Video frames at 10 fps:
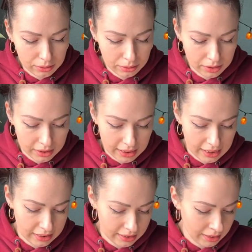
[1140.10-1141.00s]
do it,
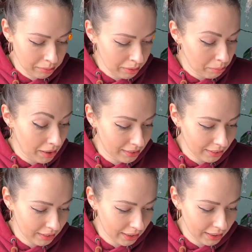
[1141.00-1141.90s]
and I mean
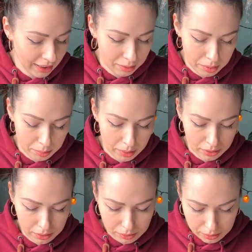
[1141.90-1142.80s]
mentally I am
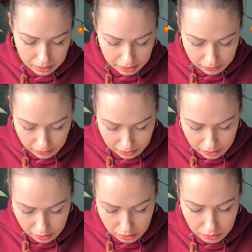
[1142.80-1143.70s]
prepared to do it, it feels
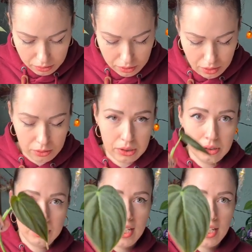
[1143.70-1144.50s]
so, so good